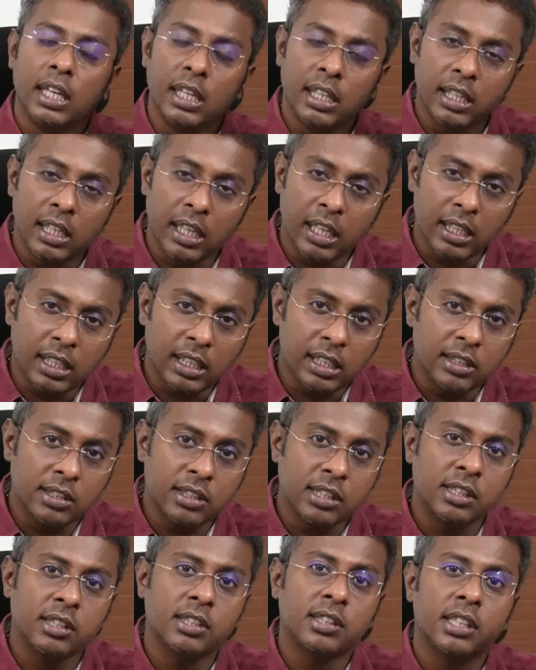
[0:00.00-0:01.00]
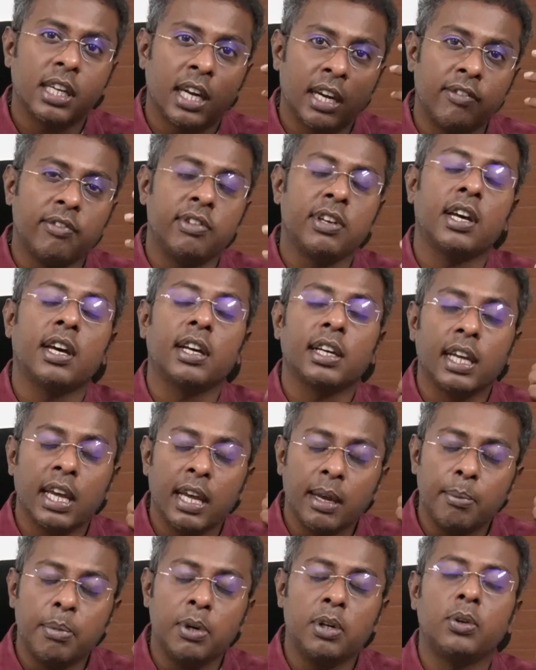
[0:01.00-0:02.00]
in their testes and we are
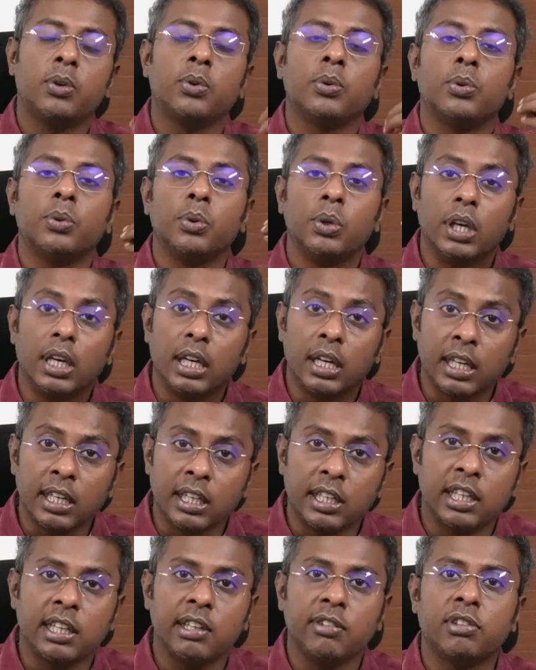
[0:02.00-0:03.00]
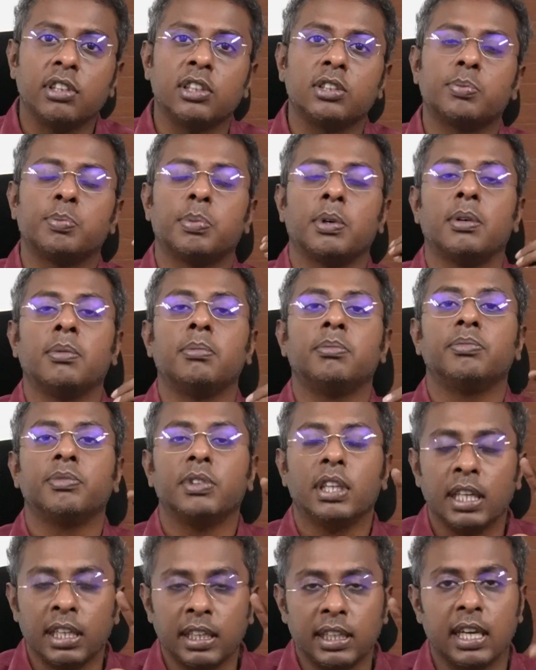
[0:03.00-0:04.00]
able to retrieve the sperm
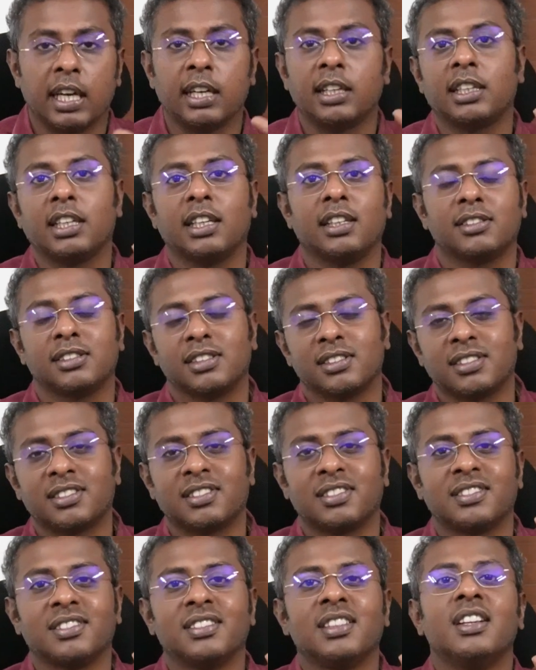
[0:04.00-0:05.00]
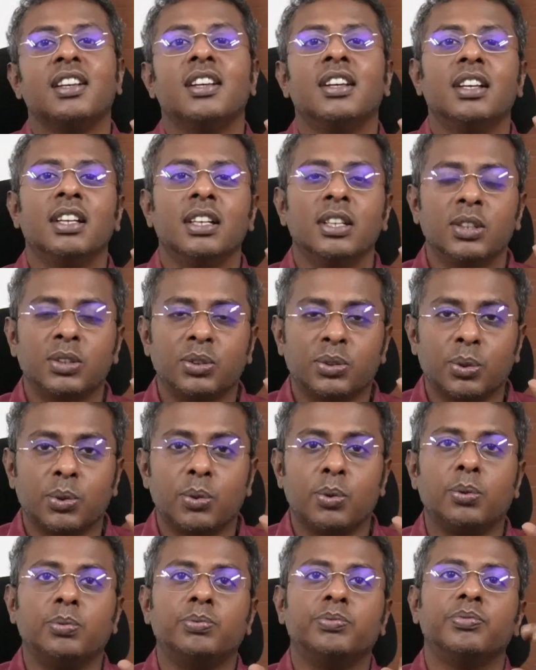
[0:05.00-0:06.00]
in that cases.
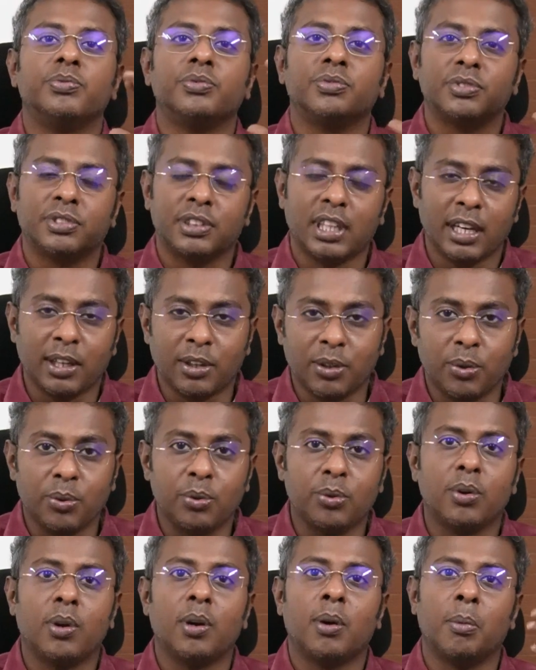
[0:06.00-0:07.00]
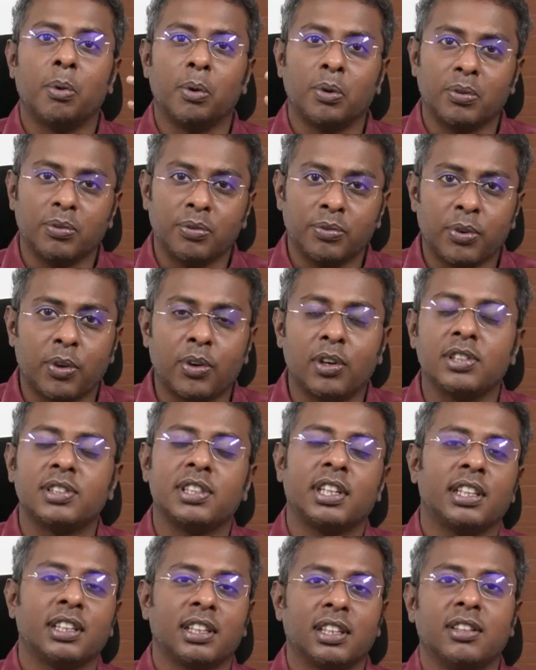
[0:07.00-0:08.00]
So thank you about for
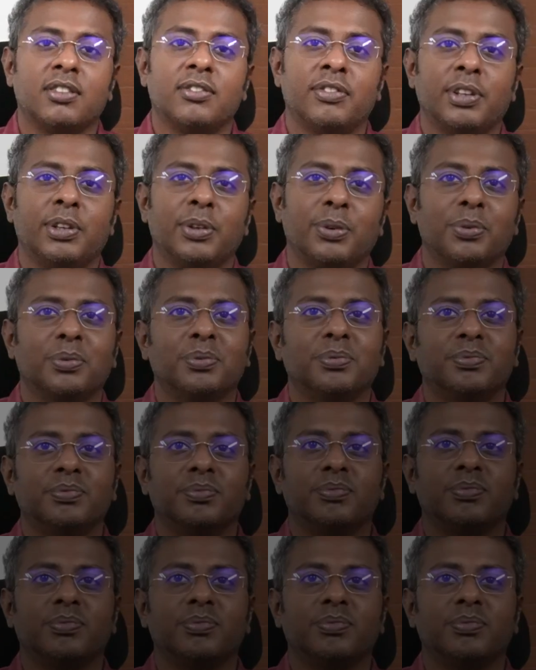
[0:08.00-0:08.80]
listening that video.